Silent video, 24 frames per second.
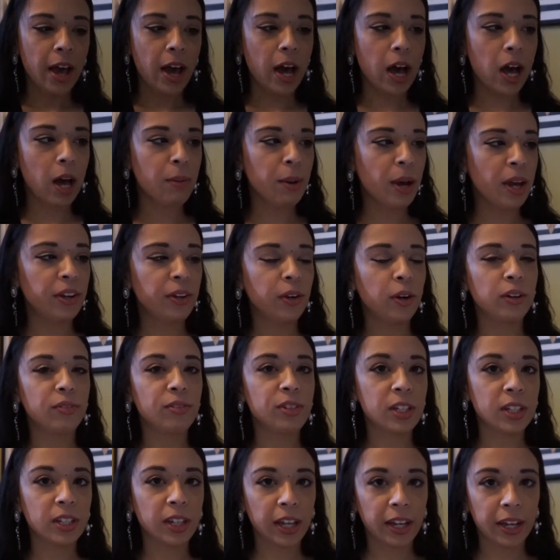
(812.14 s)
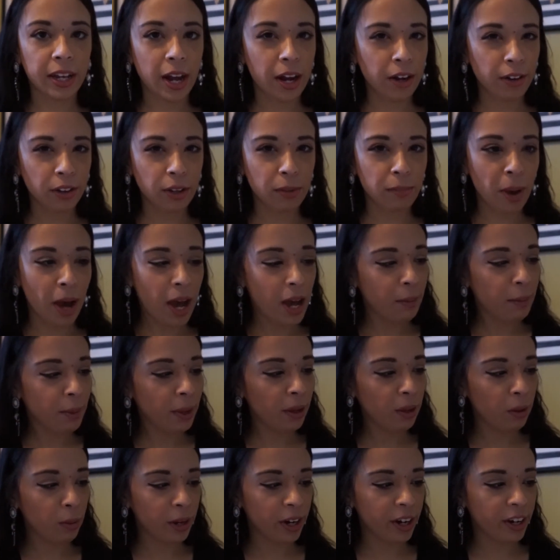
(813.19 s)
I know I've seen like Carly
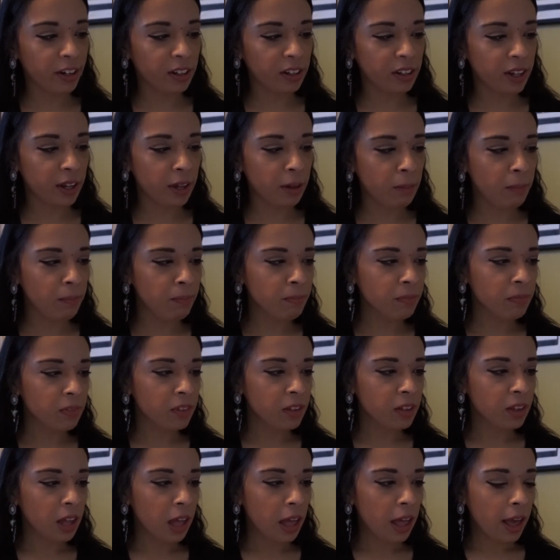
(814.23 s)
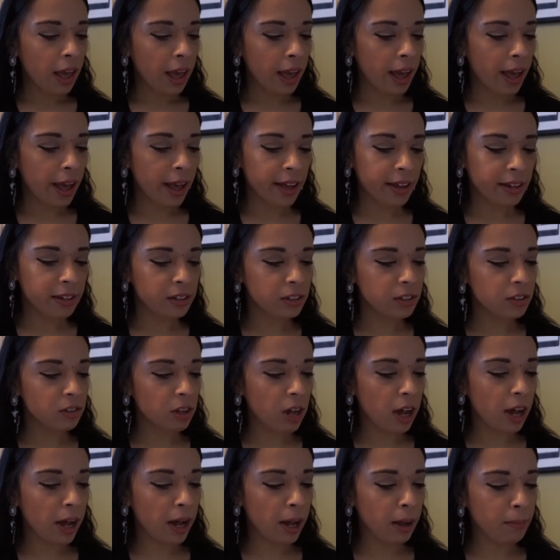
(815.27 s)
Bybell wearing them, and
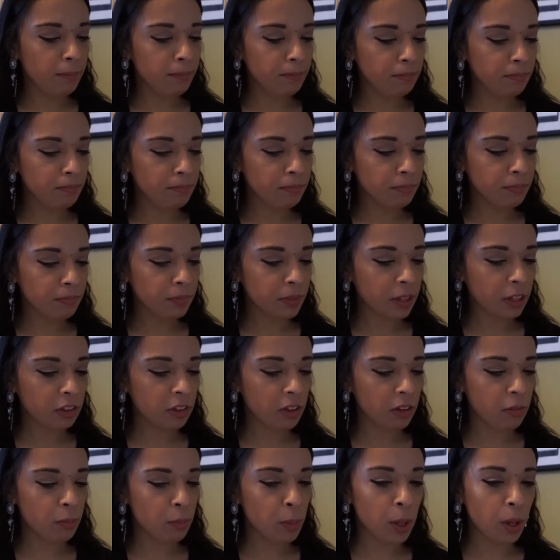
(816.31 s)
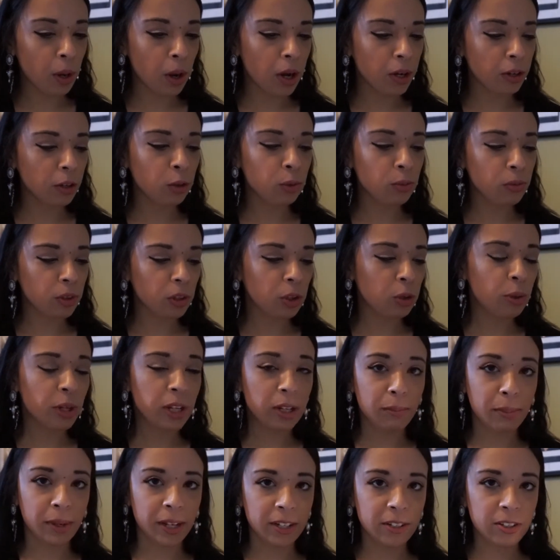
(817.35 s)
like they've been on the
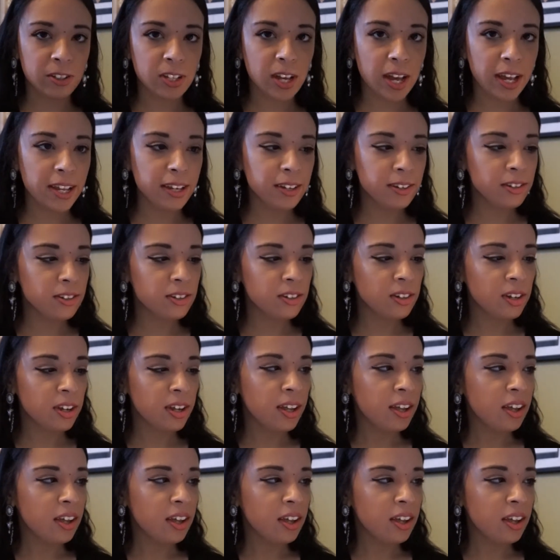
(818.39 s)
Queen Pea site.